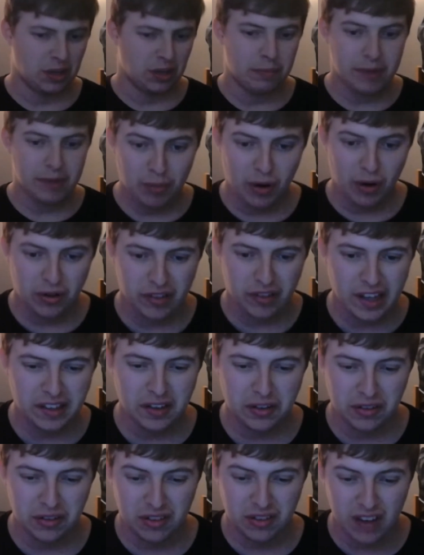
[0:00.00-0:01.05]
people are saying this
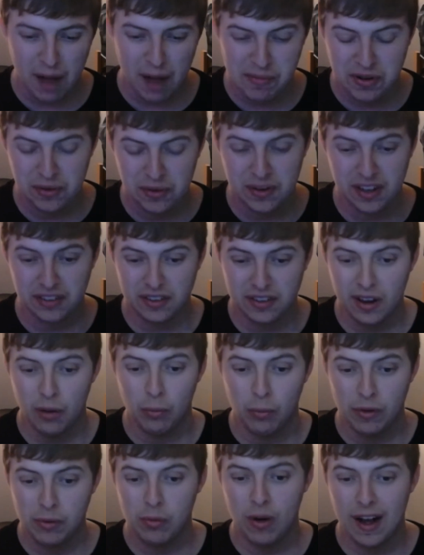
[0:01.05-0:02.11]
is top 2 Denzel.
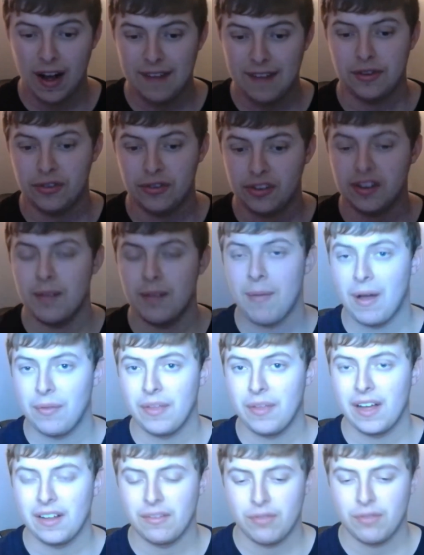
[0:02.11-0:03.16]
We will have to see about
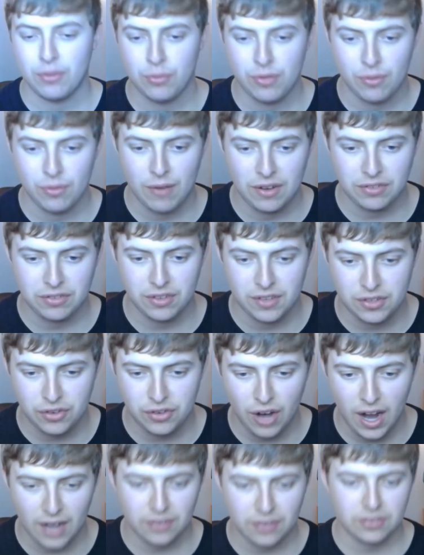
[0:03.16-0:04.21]
that through the rest of the
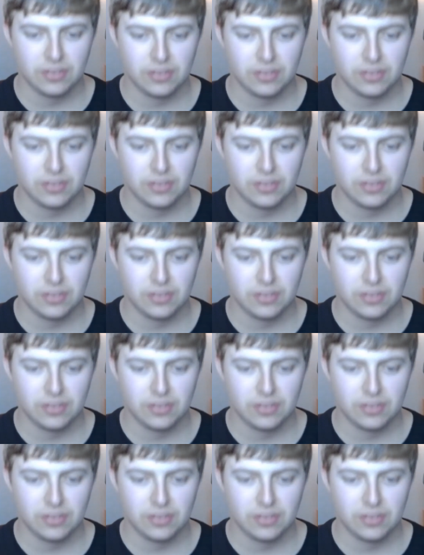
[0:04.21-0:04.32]
tracks.